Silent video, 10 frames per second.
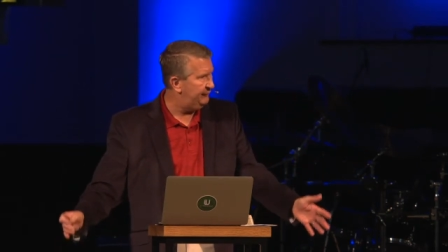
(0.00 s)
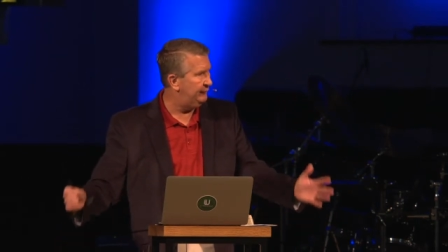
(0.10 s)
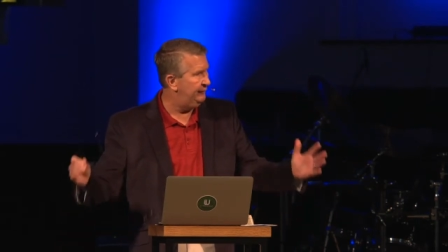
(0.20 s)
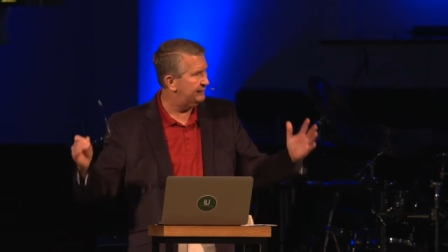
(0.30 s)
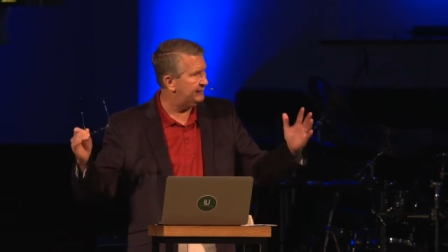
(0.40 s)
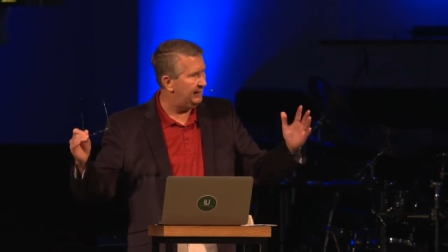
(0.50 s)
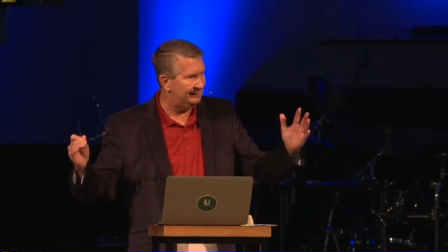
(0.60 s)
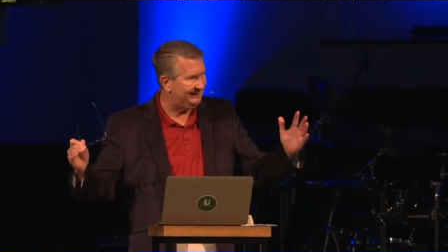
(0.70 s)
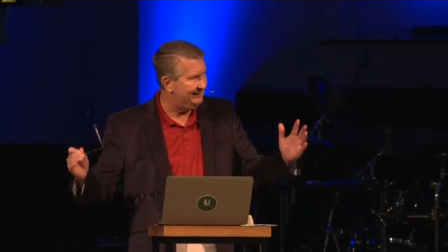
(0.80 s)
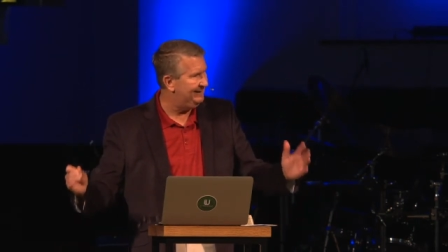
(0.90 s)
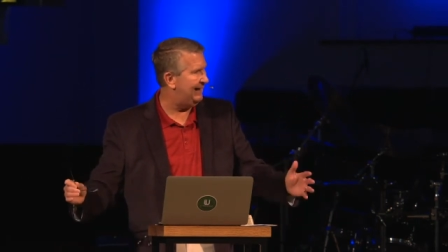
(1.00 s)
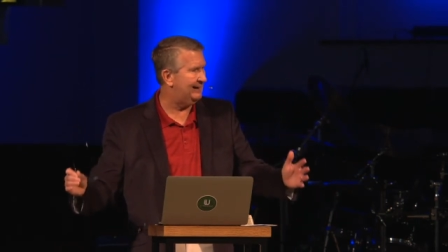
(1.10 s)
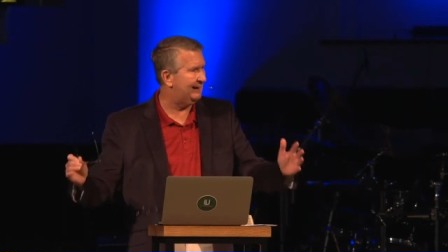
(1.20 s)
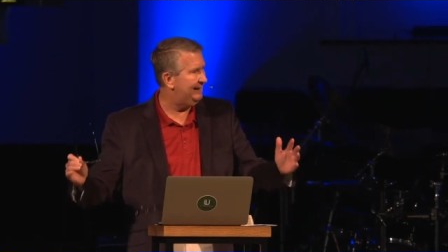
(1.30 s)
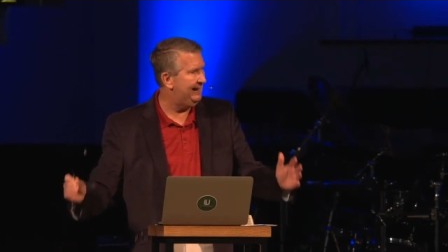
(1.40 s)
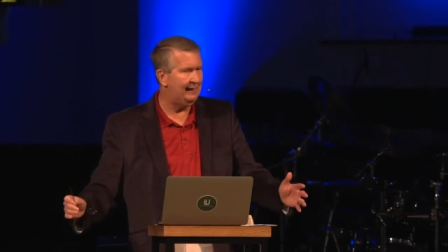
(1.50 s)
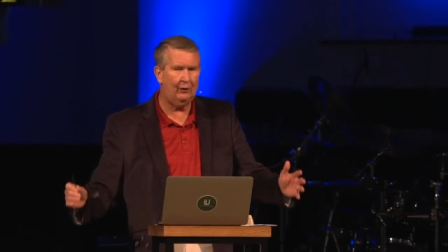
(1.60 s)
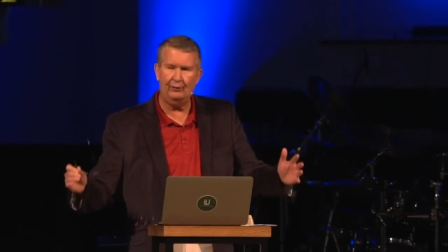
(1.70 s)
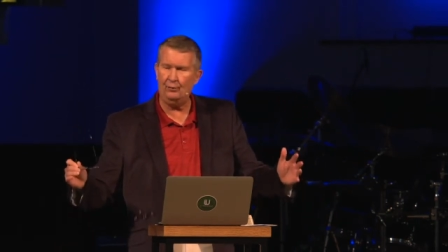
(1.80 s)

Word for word: through this ungodly health,